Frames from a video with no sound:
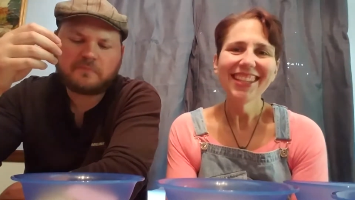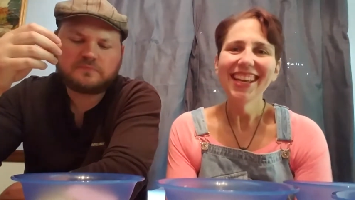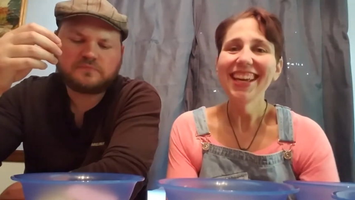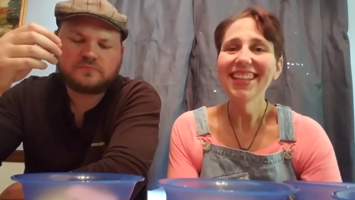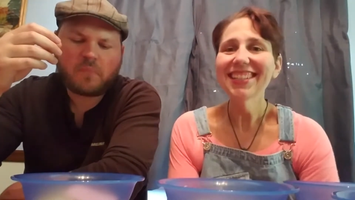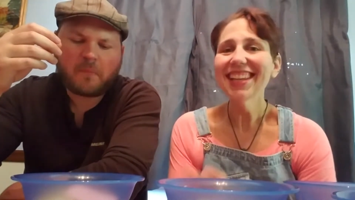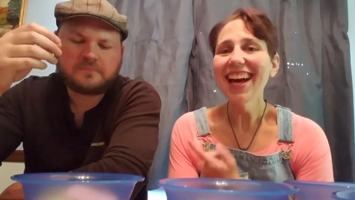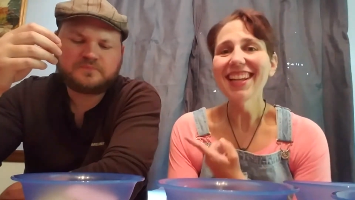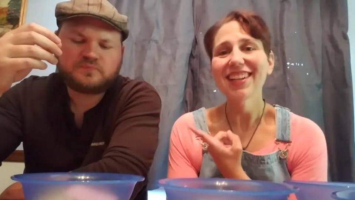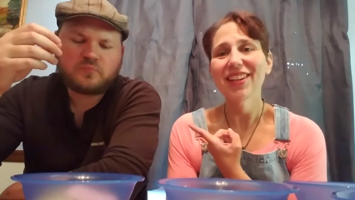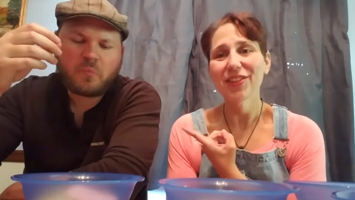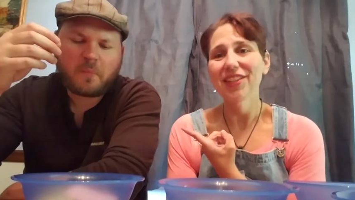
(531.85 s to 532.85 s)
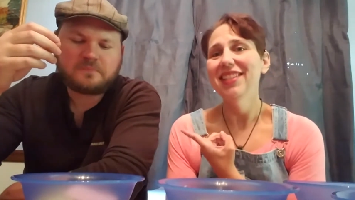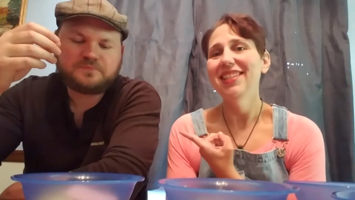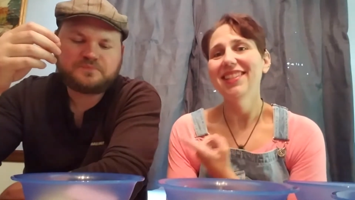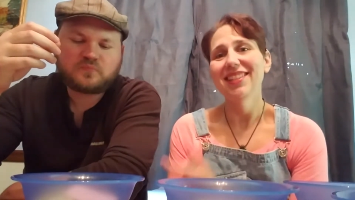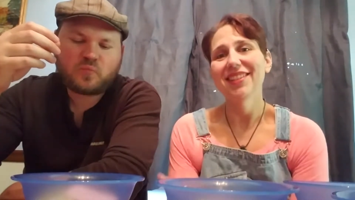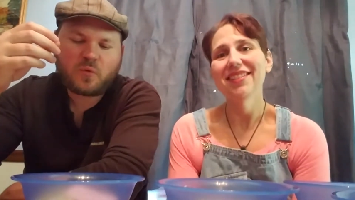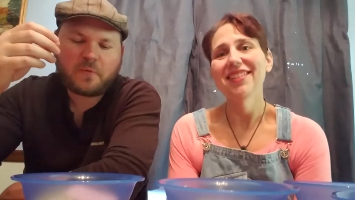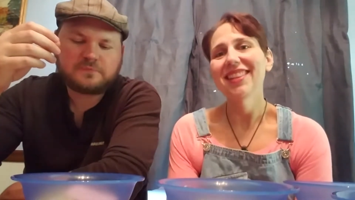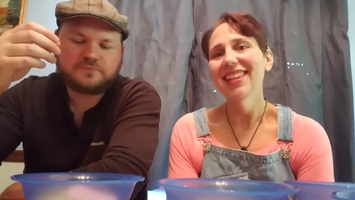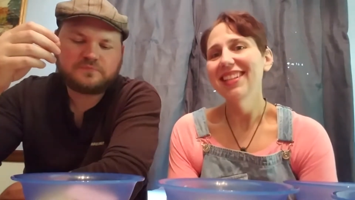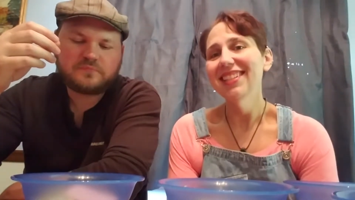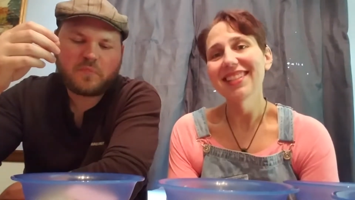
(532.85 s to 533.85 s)
Speaker 1: He's got a grease tooth.
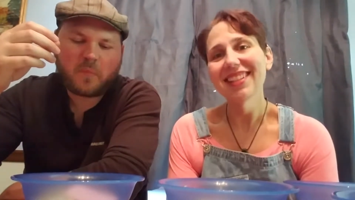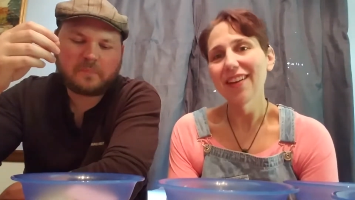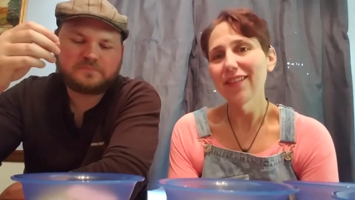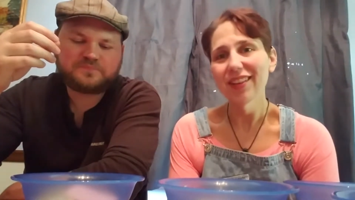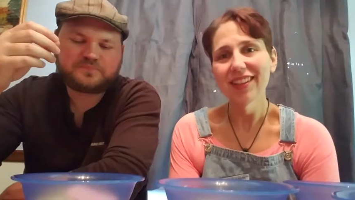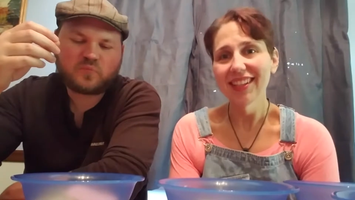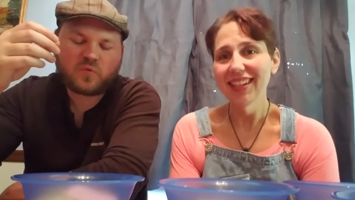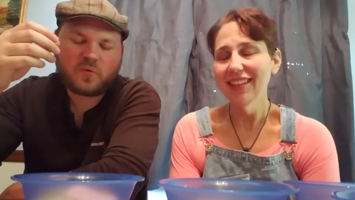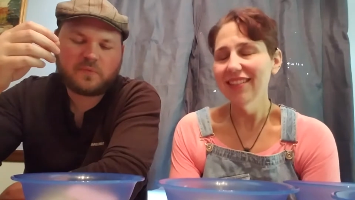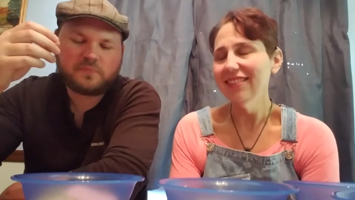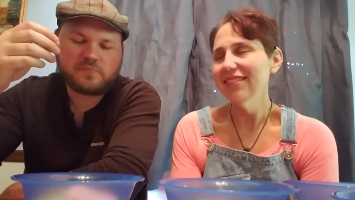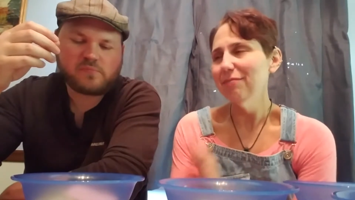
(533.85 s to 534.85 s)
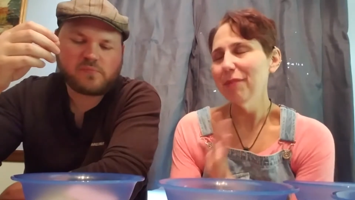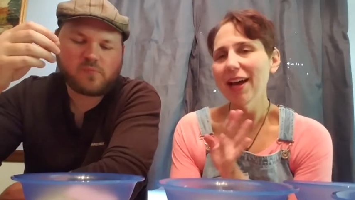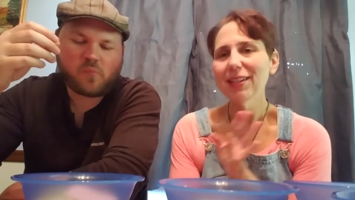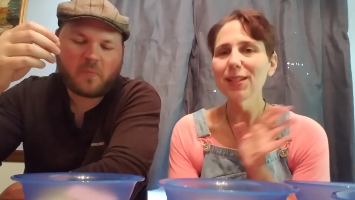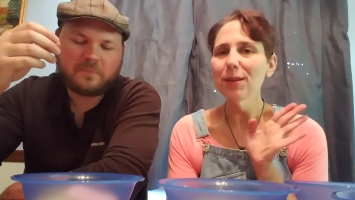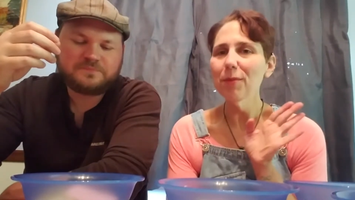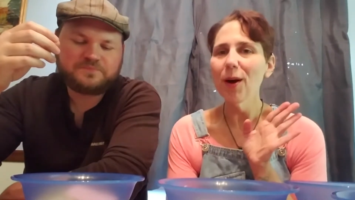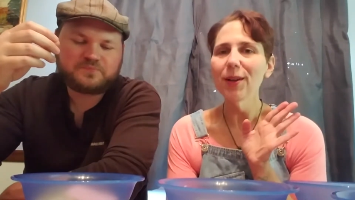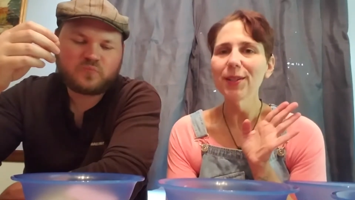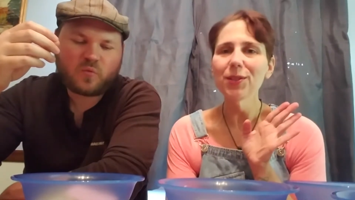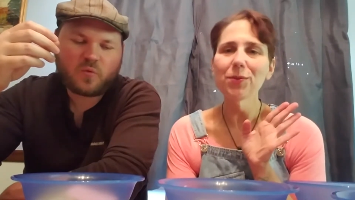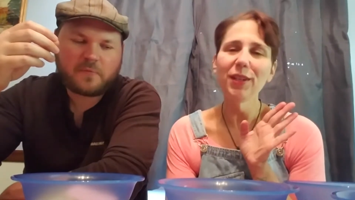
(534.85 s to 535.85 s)
He's definitely he'll pass up
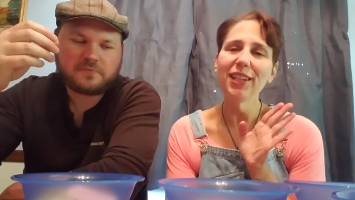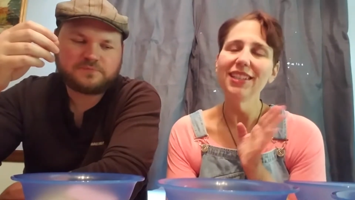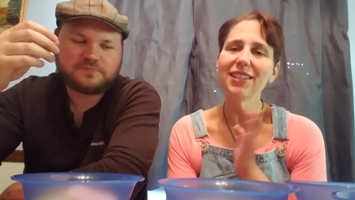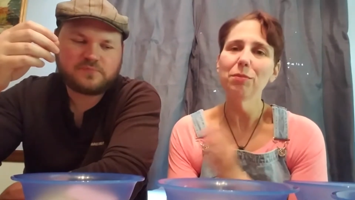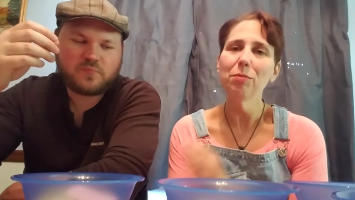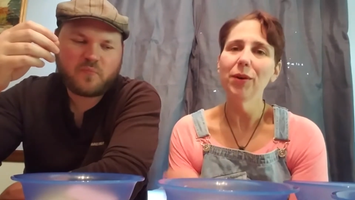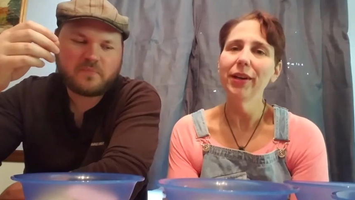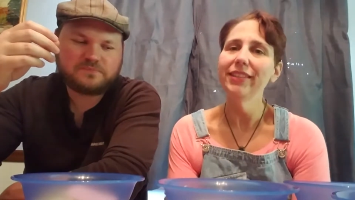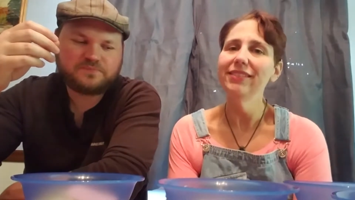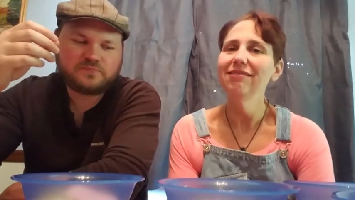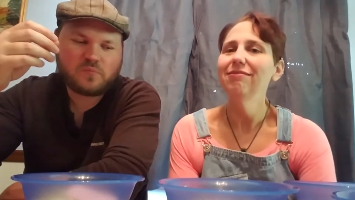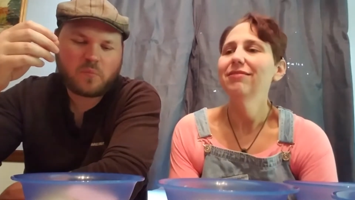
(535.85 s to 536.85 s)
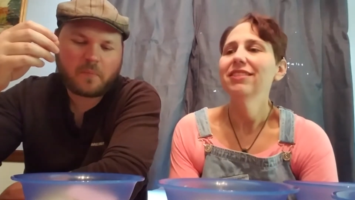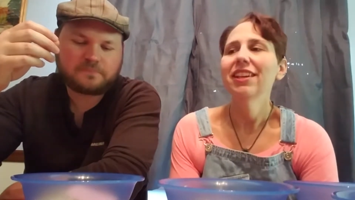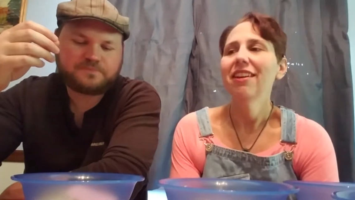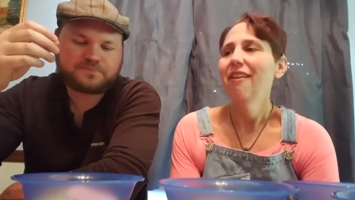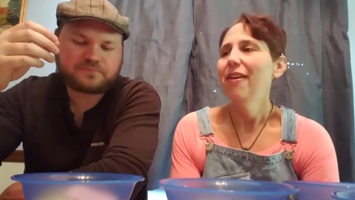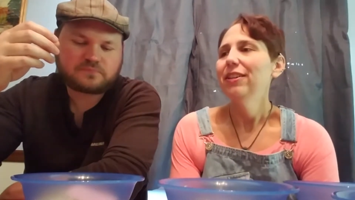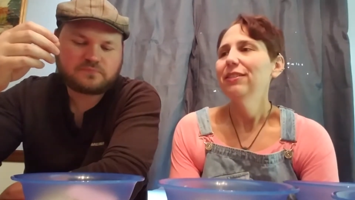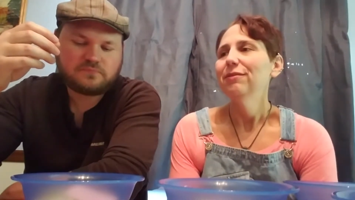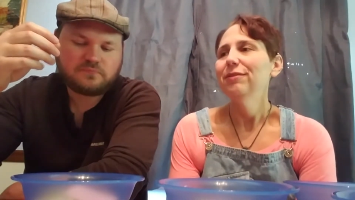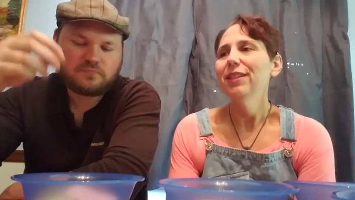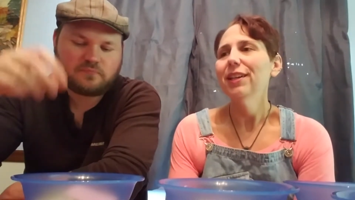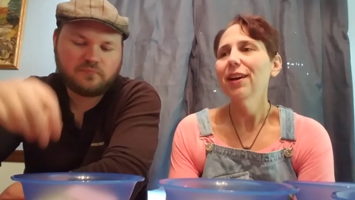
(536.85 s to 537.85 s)
all sweets, but
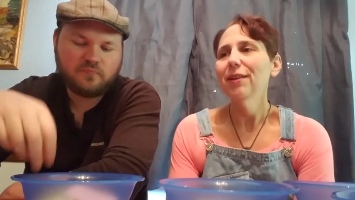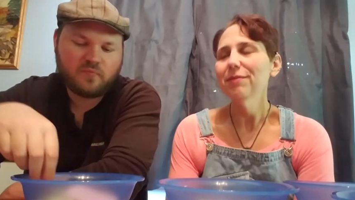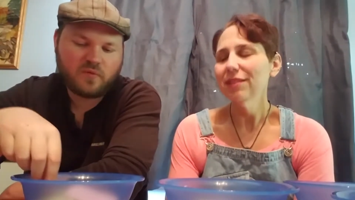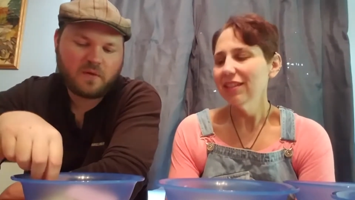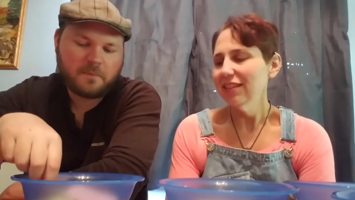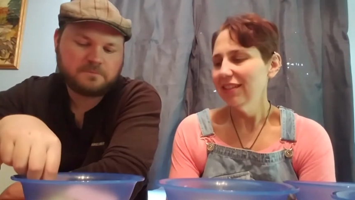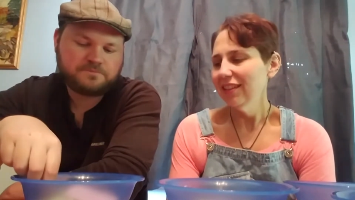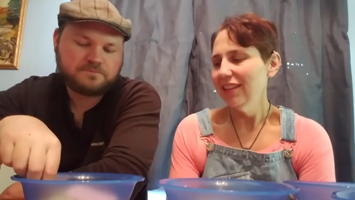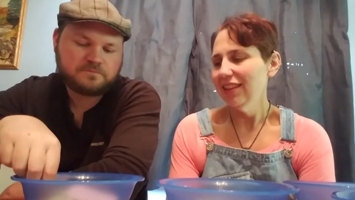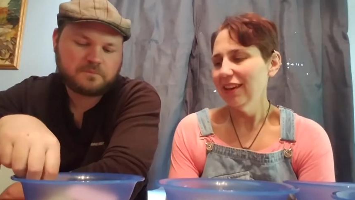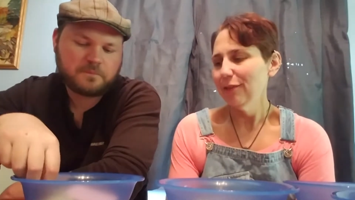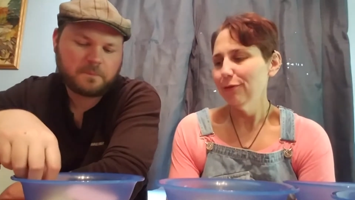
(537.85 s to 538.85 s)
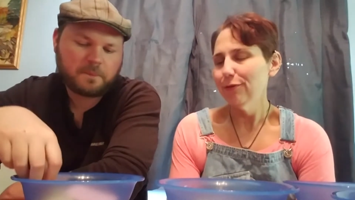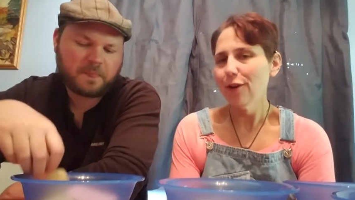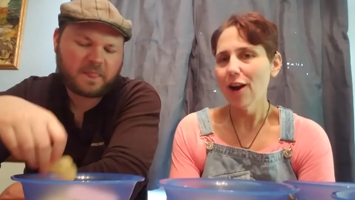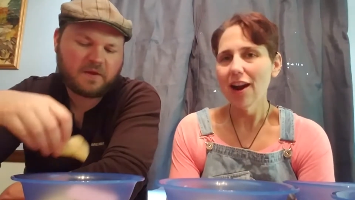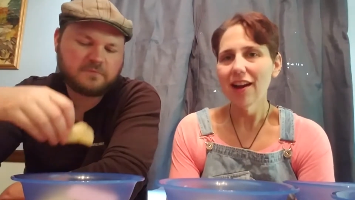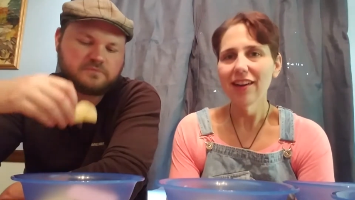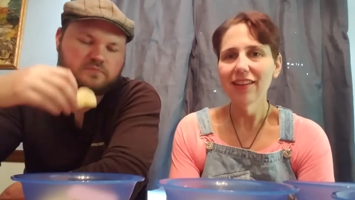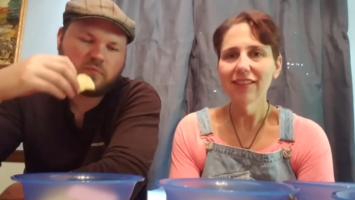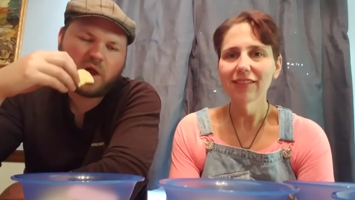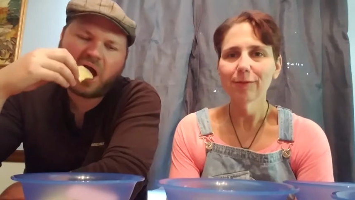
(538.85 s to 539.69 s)
when it comes to anything fried,